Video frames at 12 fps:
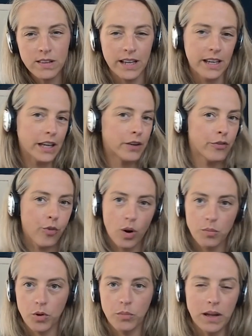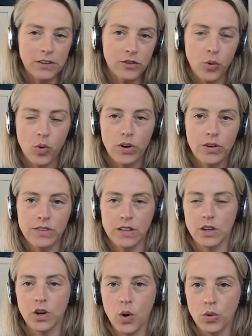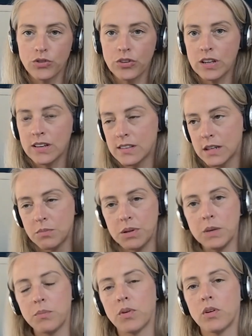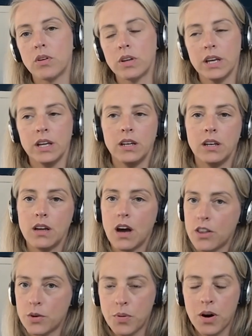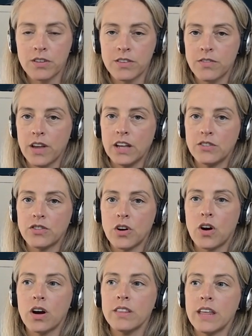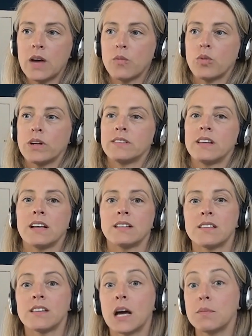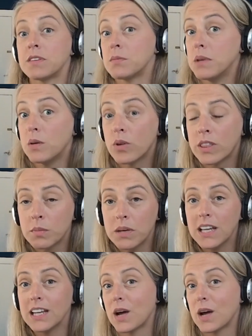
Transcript: like informal mentors and coaches and people in other parts of HR that would take the time to meet with me.